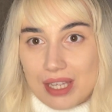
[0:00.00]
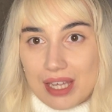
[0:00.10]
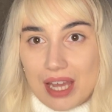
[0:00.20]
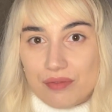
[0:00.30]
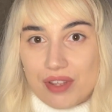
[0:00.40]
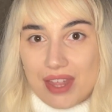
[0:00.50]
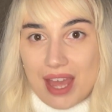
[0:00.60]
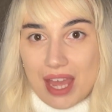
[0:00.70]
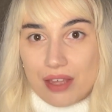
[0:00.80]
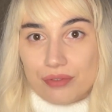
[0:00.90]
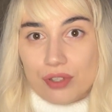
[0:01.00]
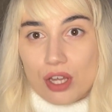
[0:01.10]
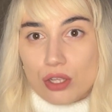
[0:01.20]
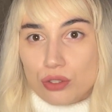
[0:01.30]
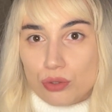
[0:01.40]
King Henry VIII,
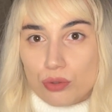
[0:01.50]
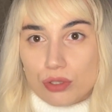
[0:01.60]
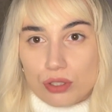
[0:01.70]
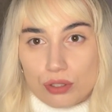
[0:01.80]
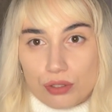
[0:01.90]
sought